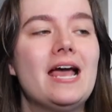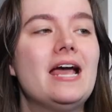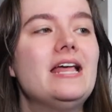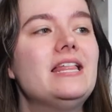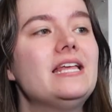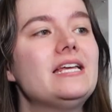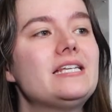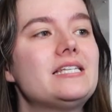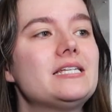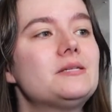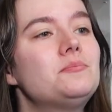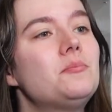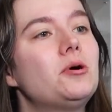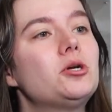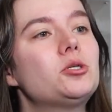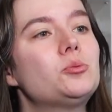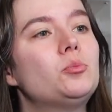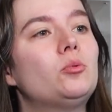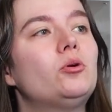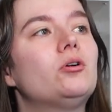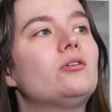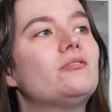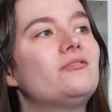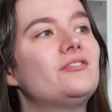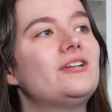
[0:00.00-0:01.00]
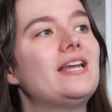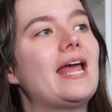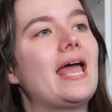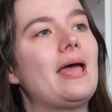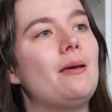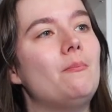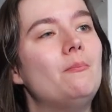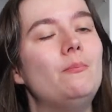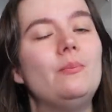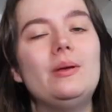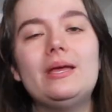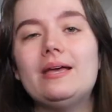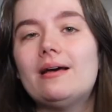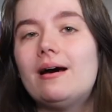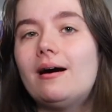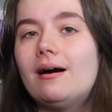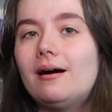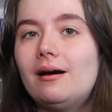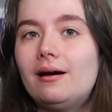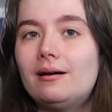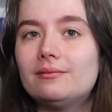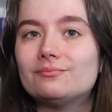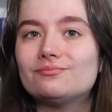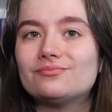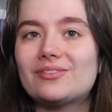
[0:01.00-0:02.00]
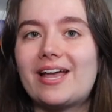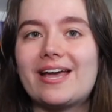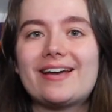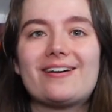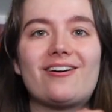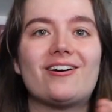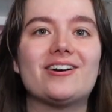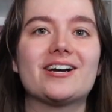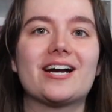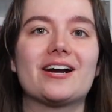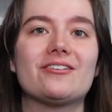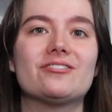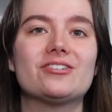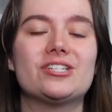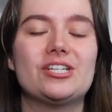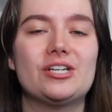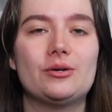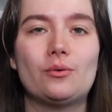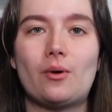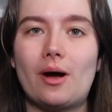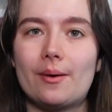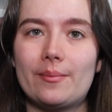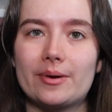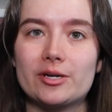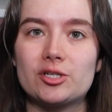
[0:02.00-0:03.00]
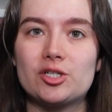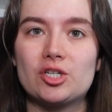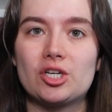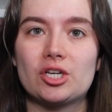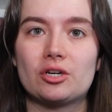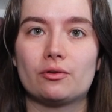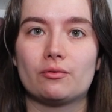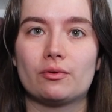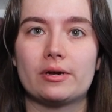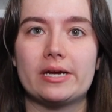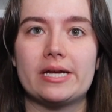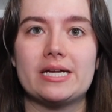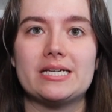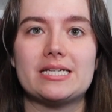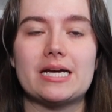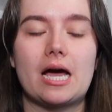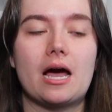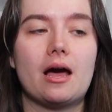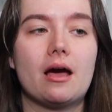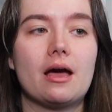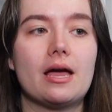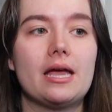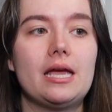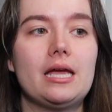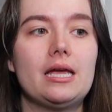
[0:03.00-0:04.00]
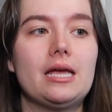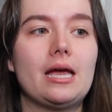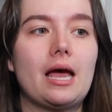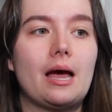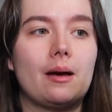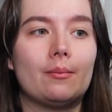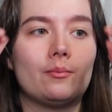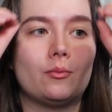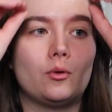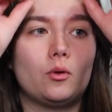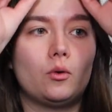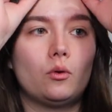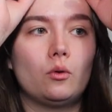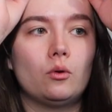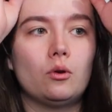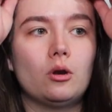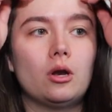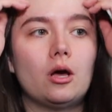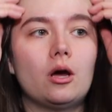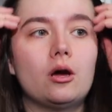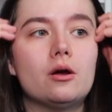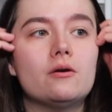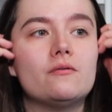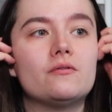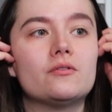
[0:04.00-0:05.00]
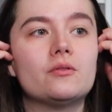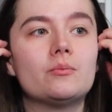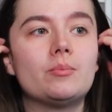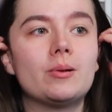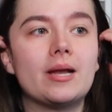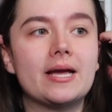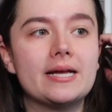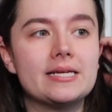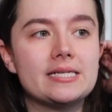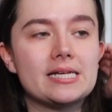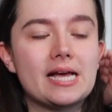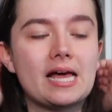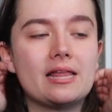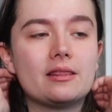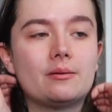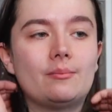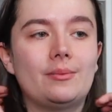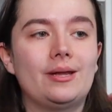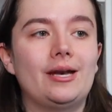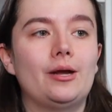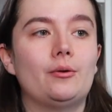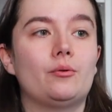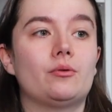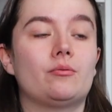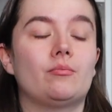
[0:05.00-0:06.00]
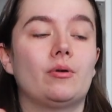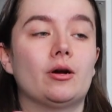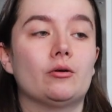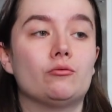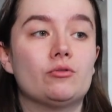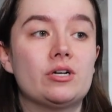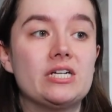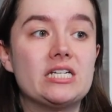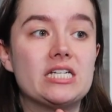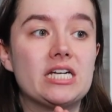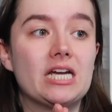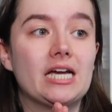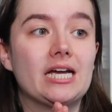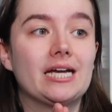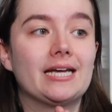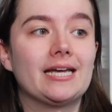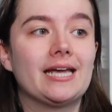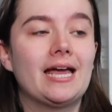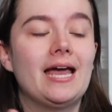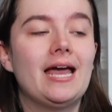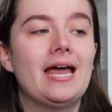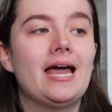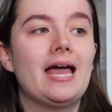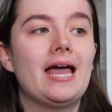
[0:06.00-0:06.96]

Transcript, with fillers: This is much more of an MBR, I can't guarantee what I'm actually going to read. I am all over the place at the minute with my reading.